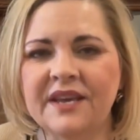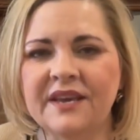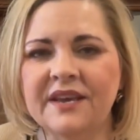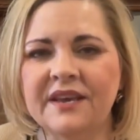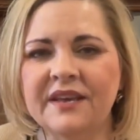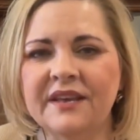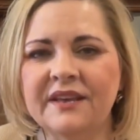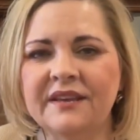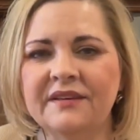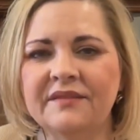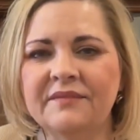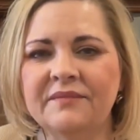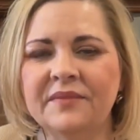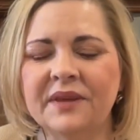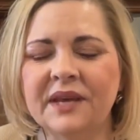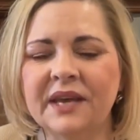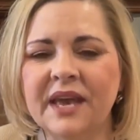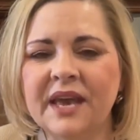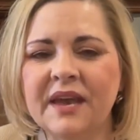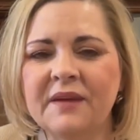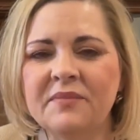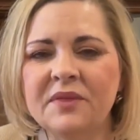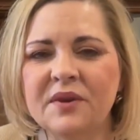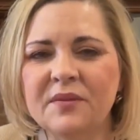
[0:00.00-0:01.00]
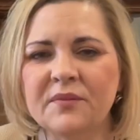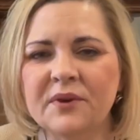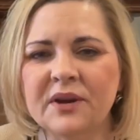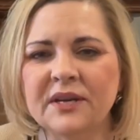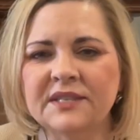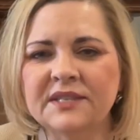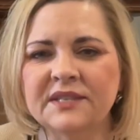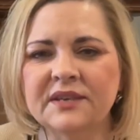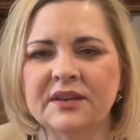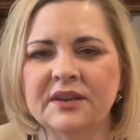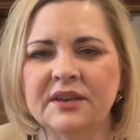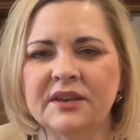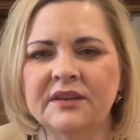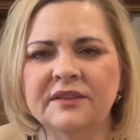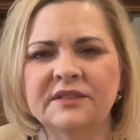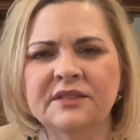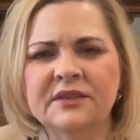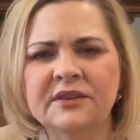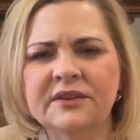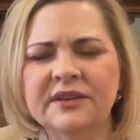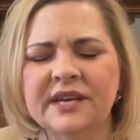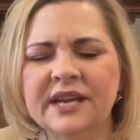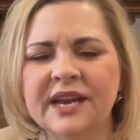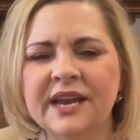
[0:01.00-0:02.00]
and became the prosecuting attorney,